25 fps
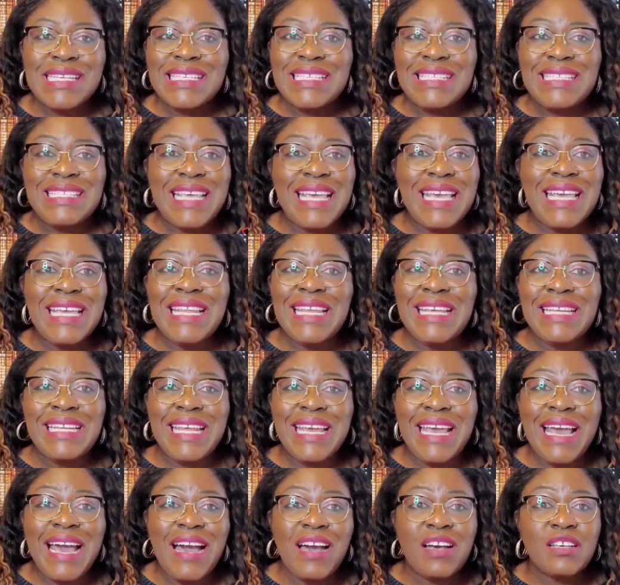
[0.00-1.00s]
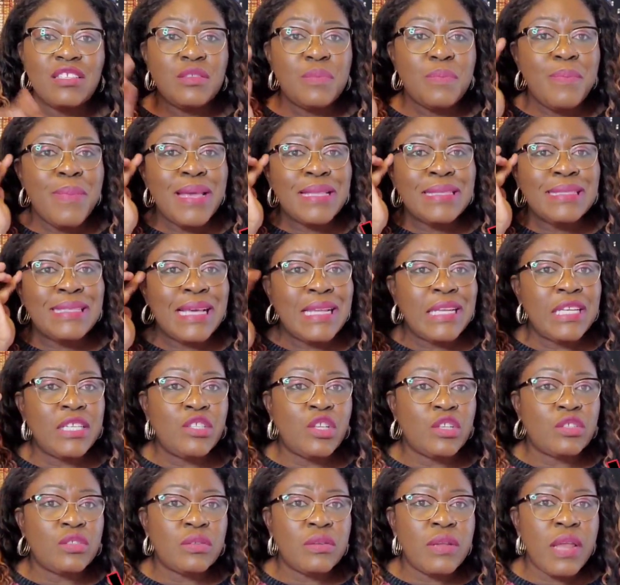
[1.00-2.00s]
Staying in the house
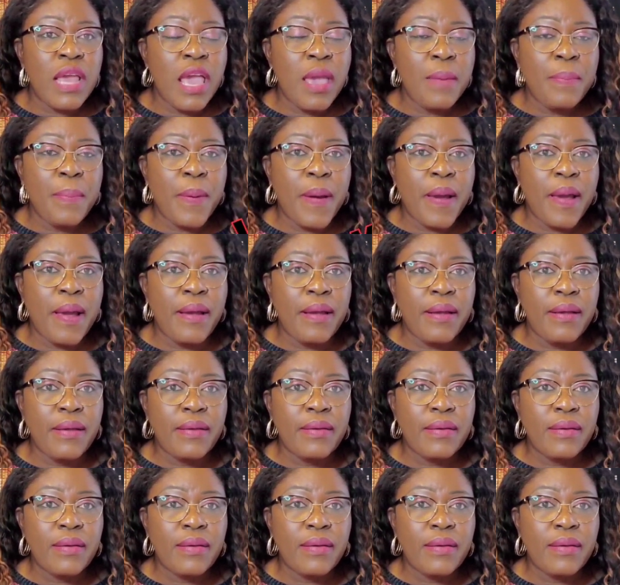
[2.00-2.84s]
mentally doesn't help her.